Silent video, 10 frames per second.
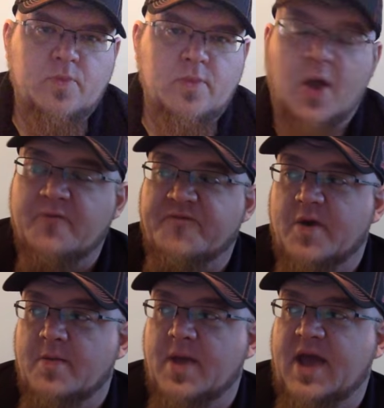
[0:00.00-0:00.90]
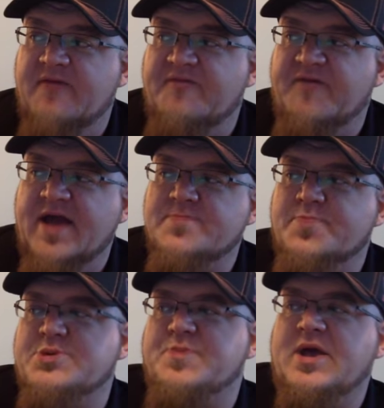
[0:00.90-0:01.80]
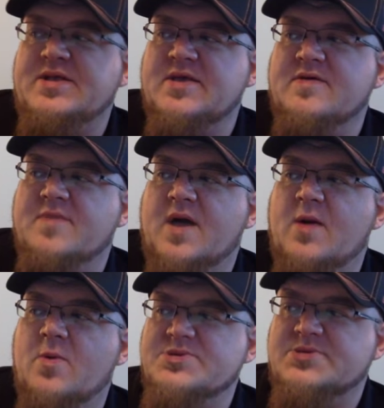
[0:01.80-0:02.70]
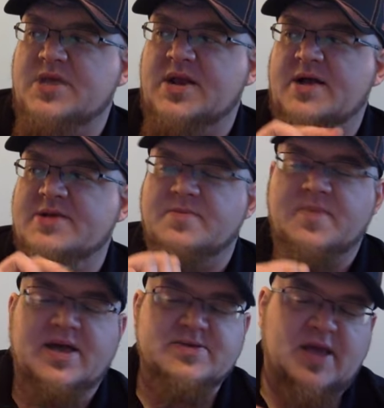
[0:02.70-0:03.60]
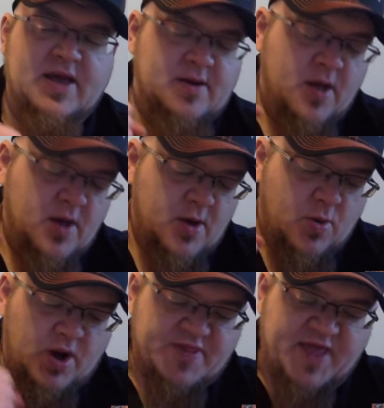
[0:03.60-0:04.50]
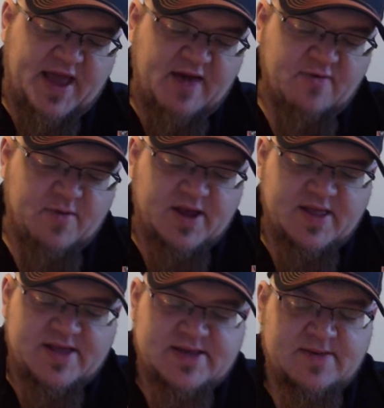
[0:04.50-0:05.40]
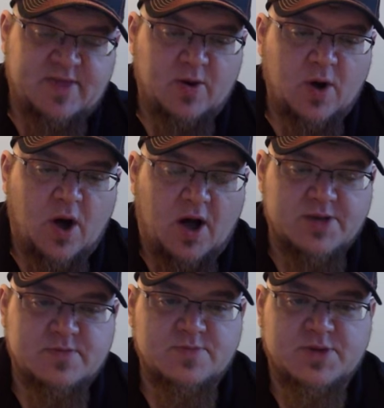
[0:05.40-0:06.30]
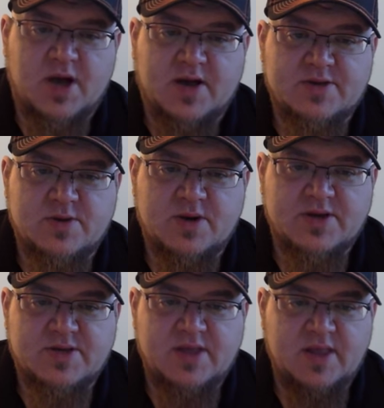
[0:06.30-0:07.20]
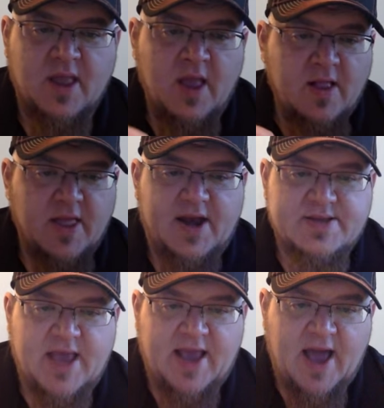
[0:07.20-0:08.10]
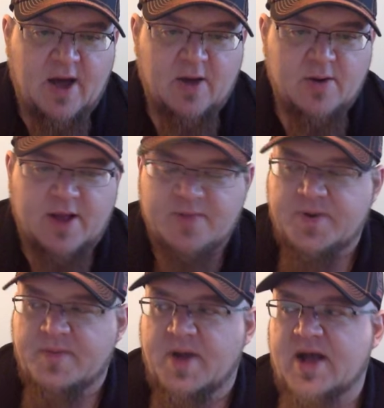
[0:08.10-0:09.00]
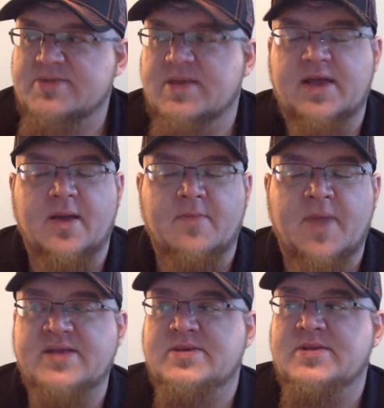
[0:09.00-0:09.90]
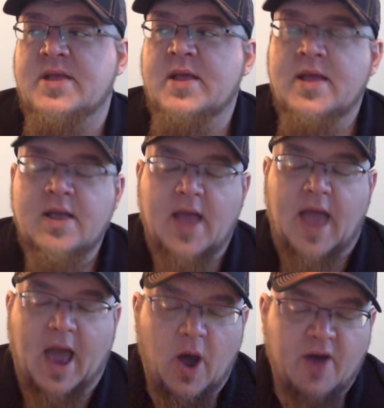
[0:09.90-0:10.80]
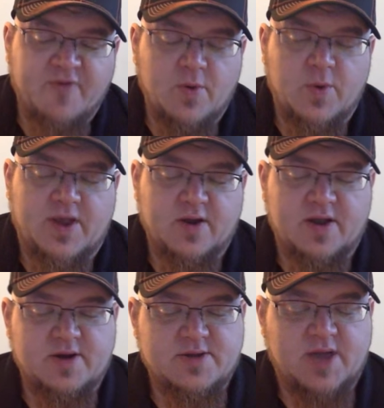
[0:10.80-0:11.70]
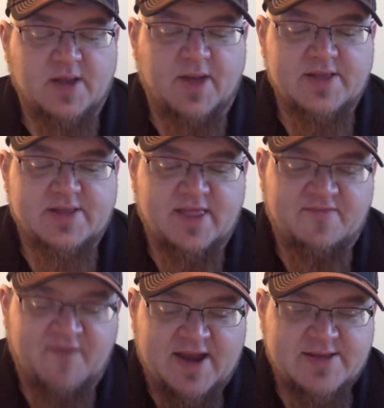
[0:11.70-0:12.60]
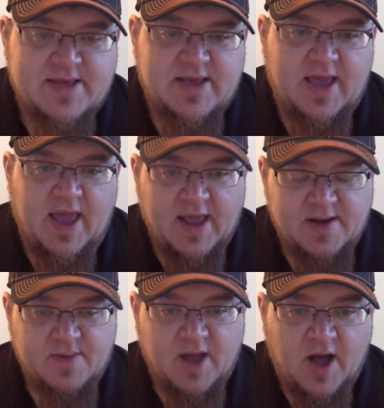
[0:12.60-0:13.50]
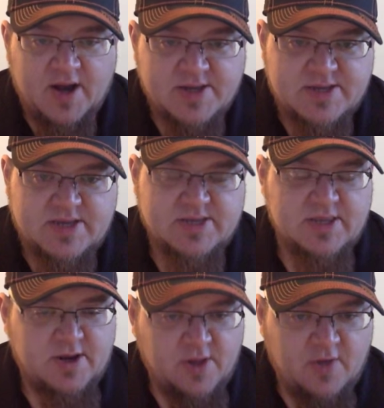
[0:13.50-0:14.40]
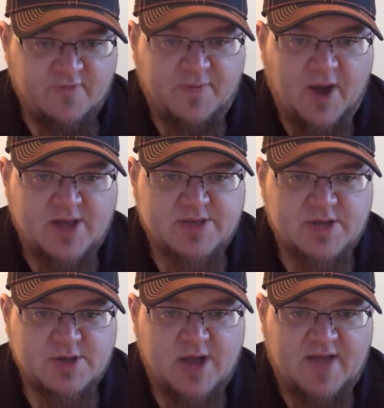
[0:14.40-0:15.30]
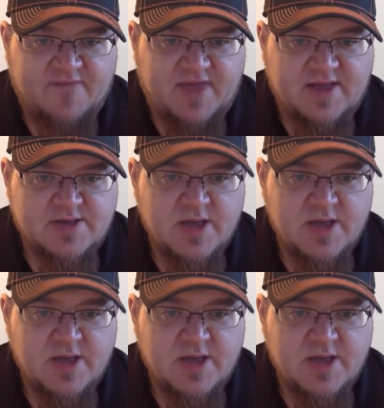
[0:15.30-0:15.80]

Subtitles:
No, from a fan perspective, I wish Stenhouse the best and want to thank everybody in that team. They were awesome talking to us and letting us hang out around their pit box. Like, amazing. However, we are here to talk about daily fantasy, and to be honest, he's a little overpriced on DraftKings